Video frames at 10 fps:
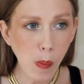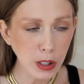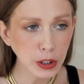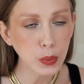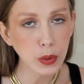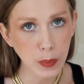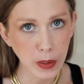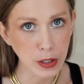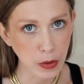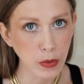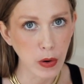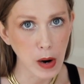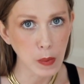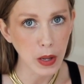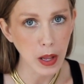But you will be screwed
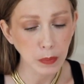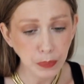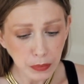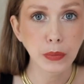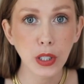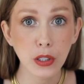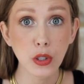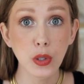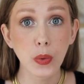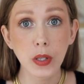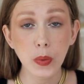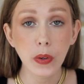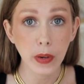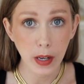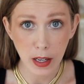around by them. Because as soon as we
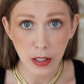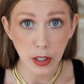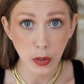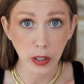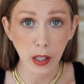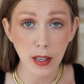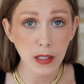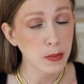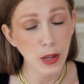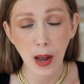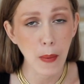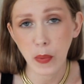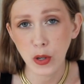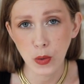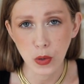realize that they're tricking us, they come up
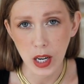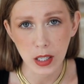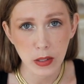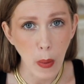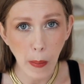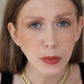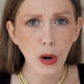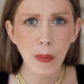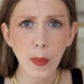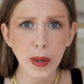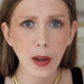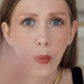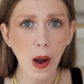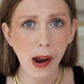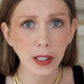with new tricks. It's more about being
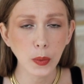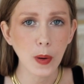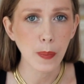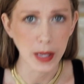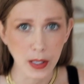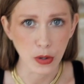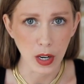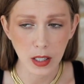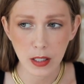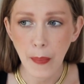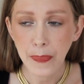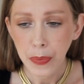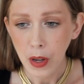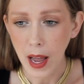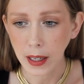aware that we're being tricked
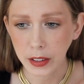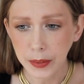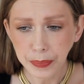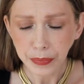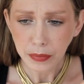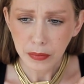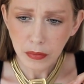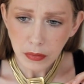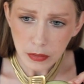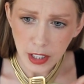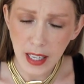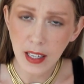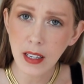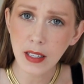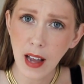and
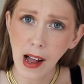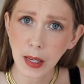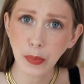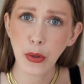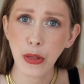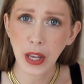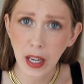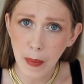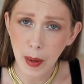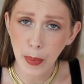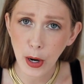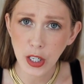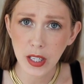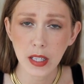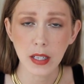taking the time to think about
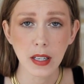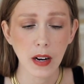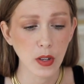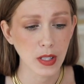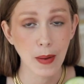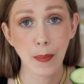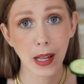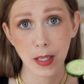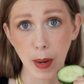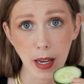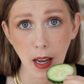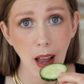purchases instead of just impulse buying.